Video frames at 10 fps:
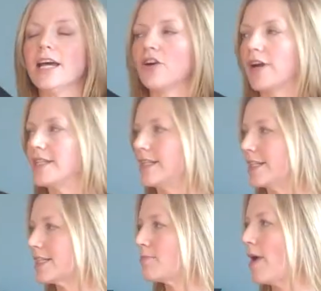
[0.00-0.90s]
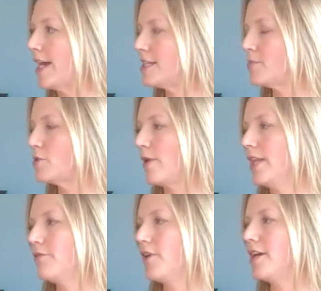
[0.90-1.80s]
creating space
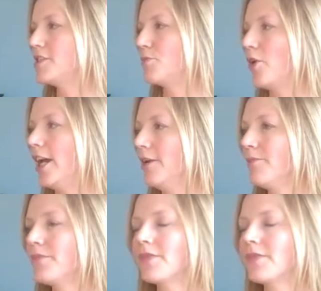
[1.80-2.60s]
between the vertebrae.